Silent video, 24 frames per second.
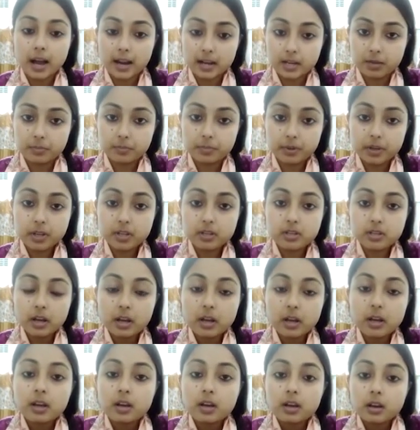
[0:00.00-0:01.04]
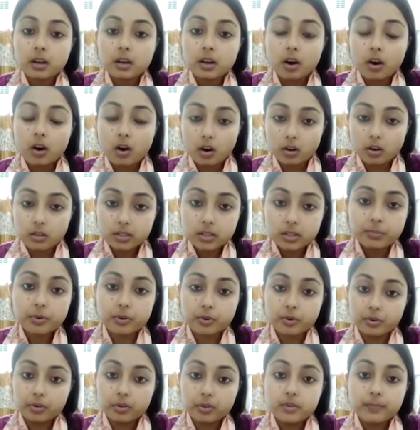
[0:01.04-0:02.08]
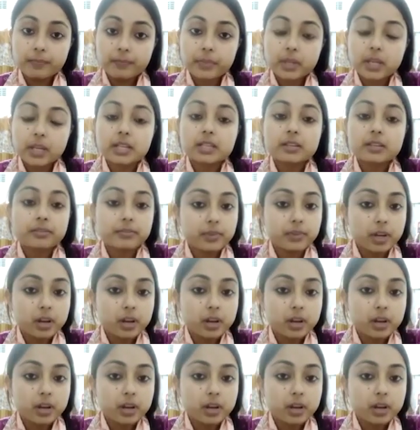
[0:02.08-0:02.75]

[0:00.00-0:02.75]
oxymoron is a figure of speech